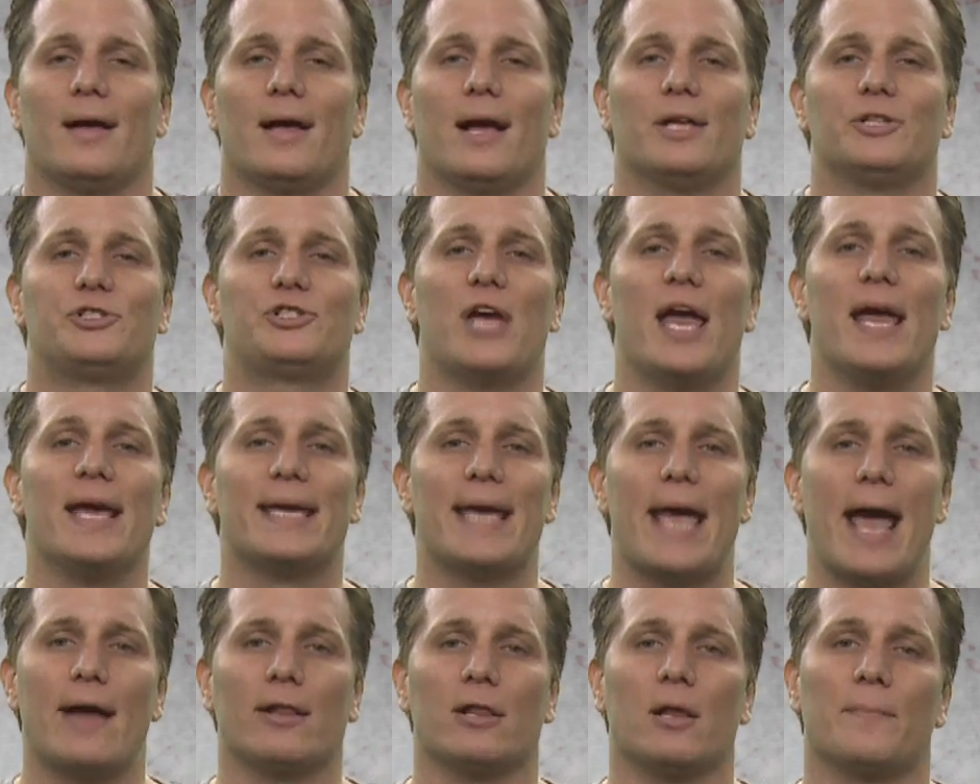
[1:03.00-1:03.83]
And Jake
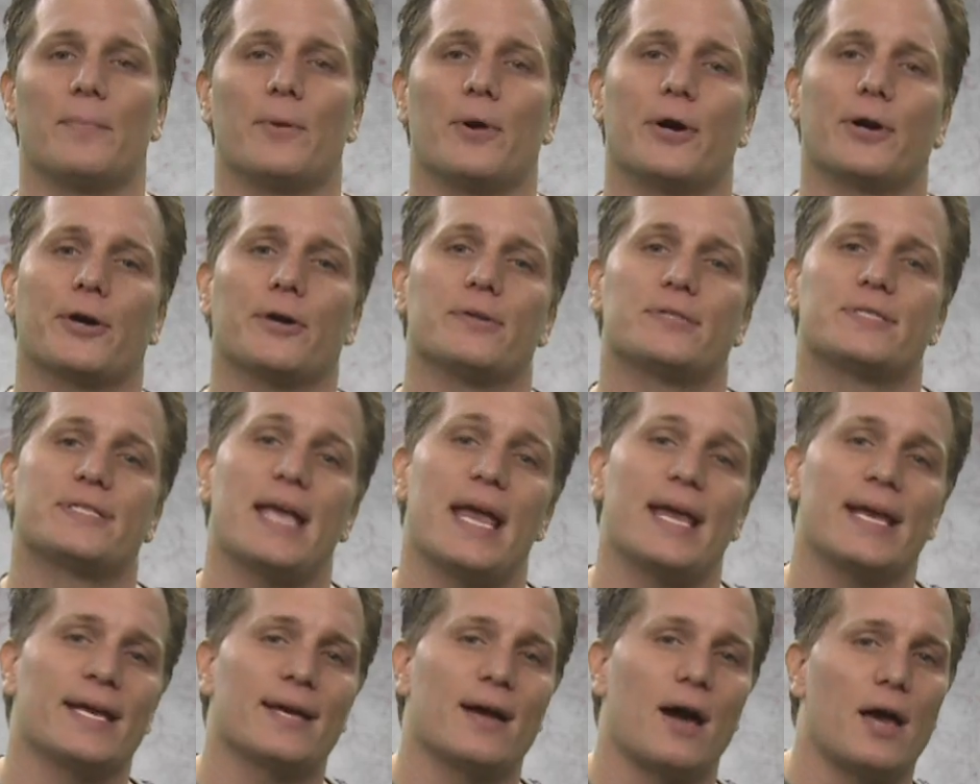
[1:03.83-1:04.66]
Ellenberger is
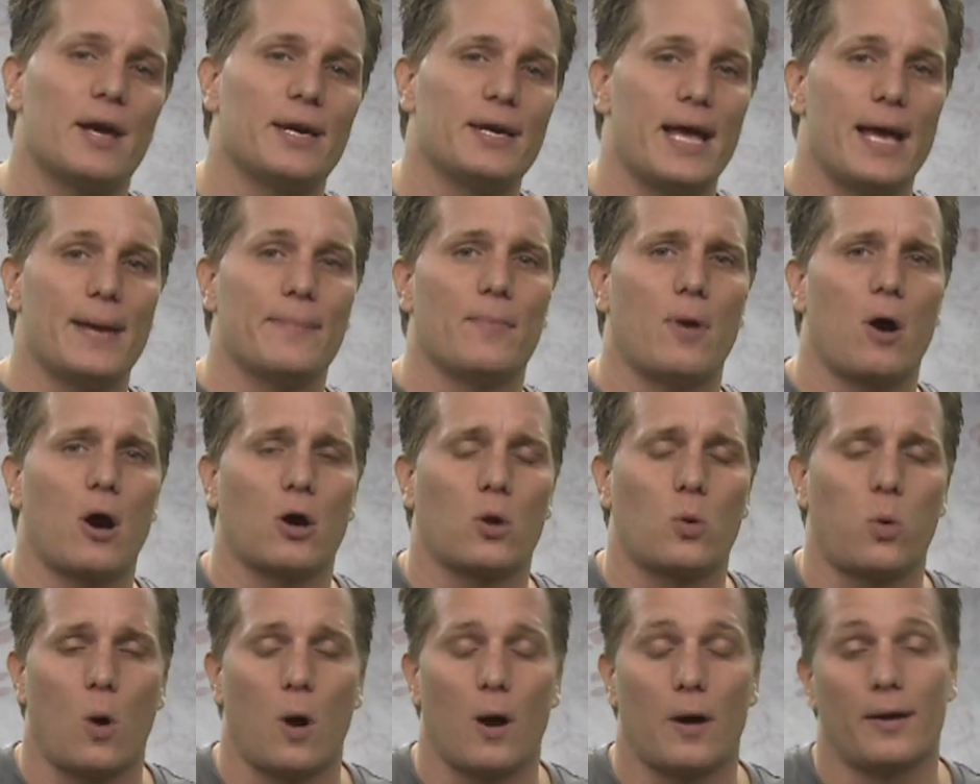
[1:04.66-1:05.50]
taking on Nate
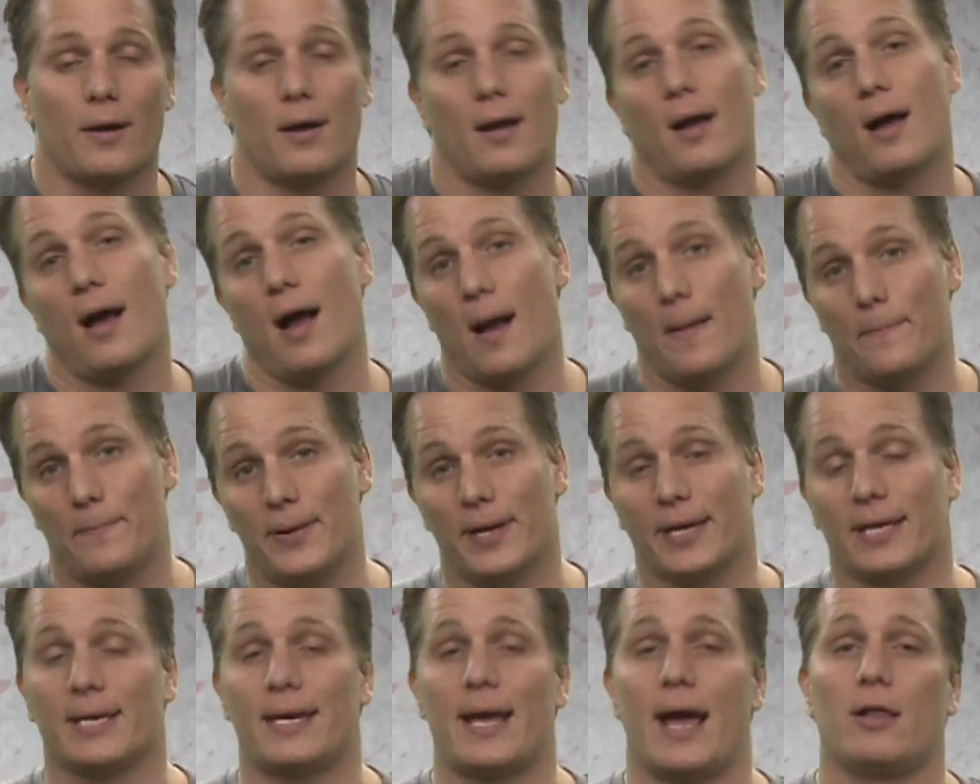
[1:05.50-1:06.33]
Marquardt. I'm
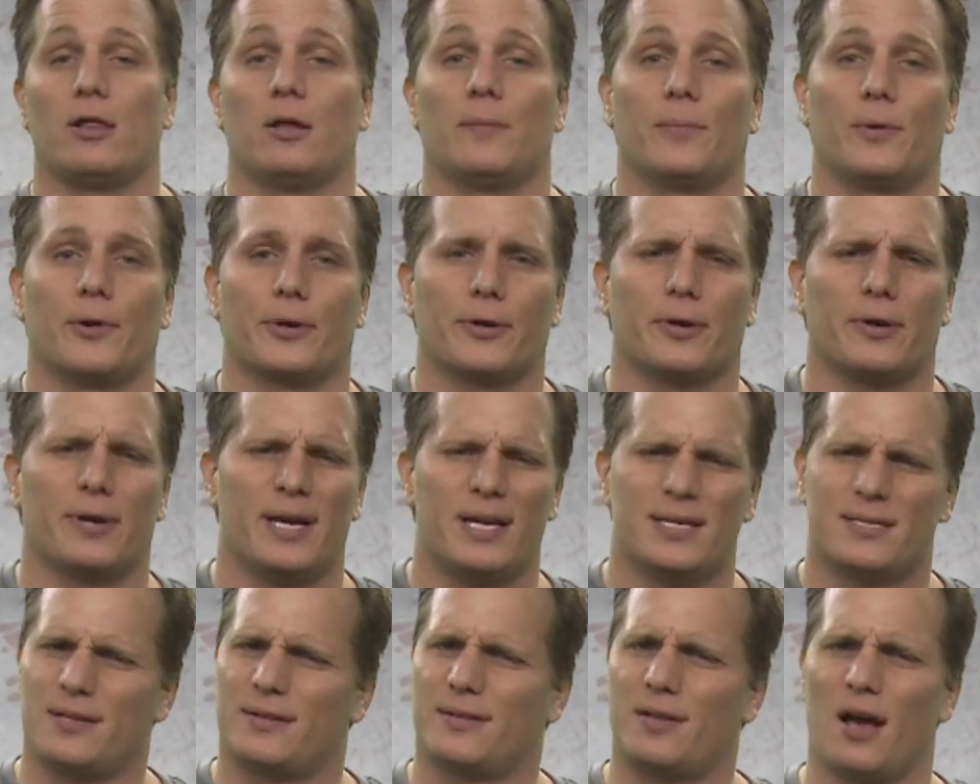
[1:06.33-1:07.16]
picking Ellenberger.
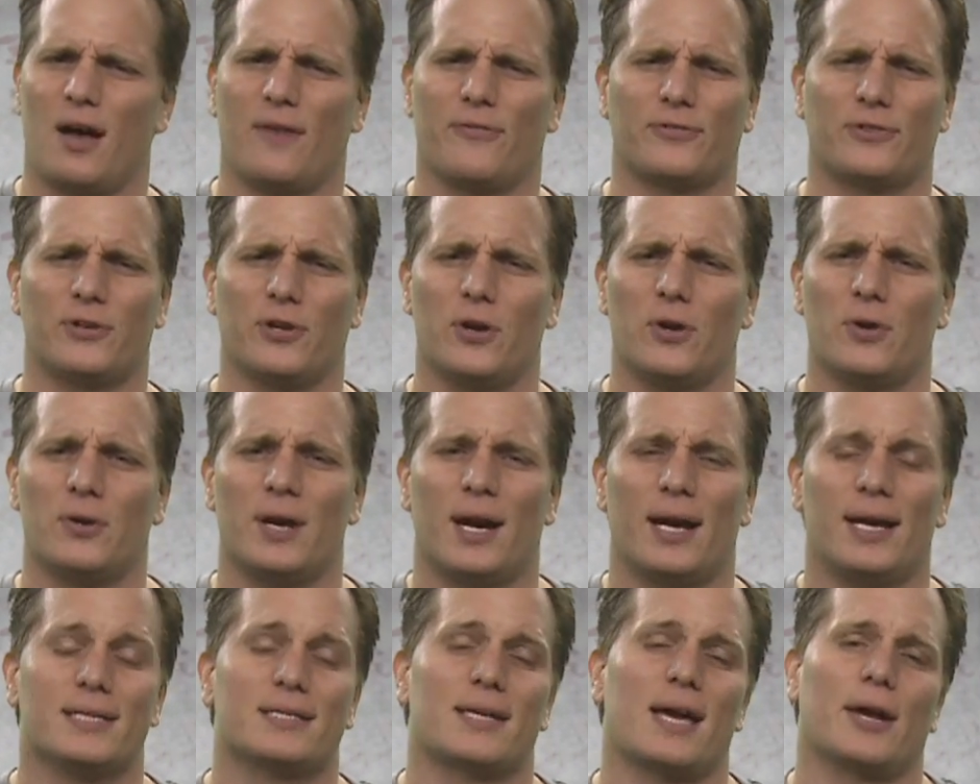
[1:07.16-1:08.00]
He's a tough dude.
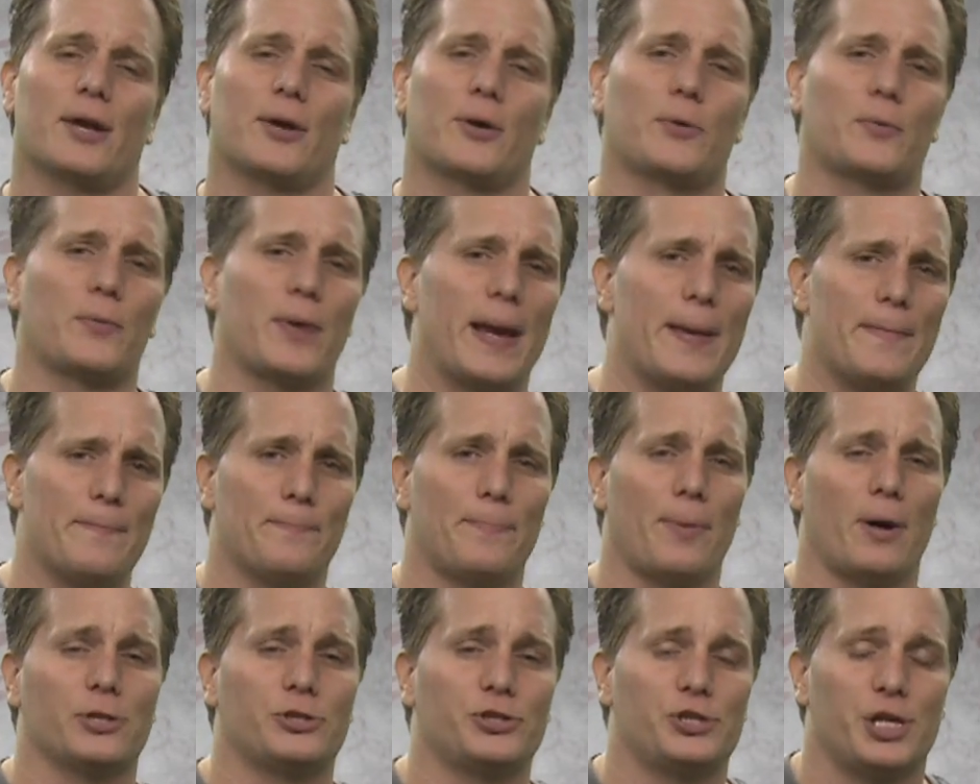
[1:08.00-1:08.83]
He's got a great
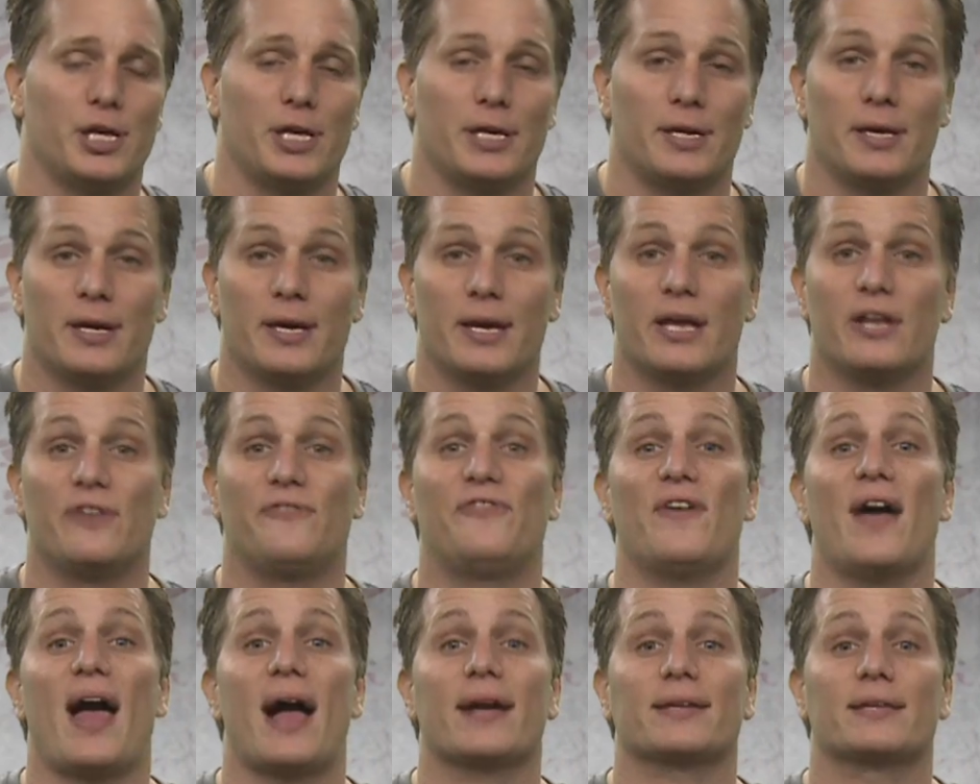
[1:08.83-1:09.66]
butt chin. In
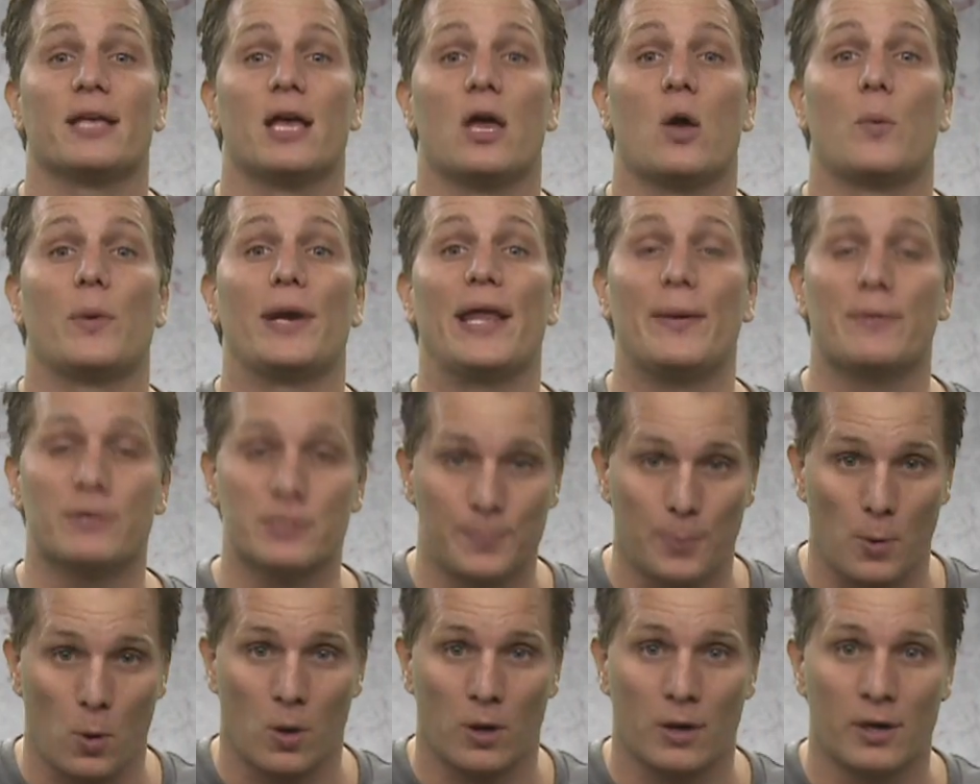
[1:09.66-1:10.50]
fact, when he was
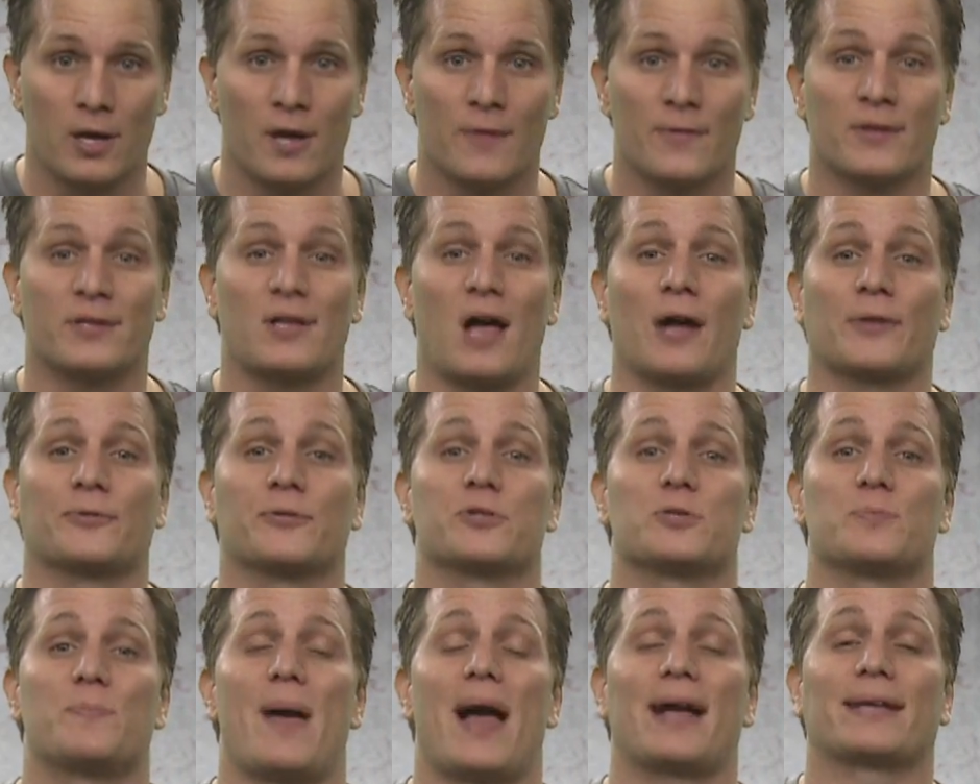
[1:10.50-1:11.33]
born, the doctor
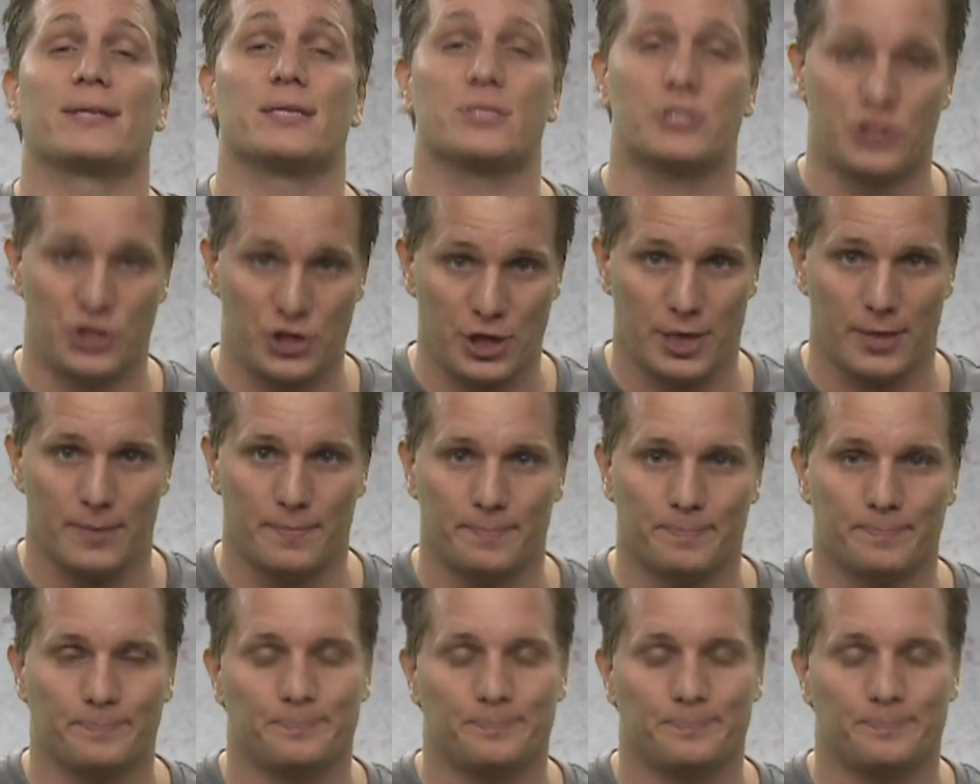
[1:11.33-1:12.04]
smacked his chin.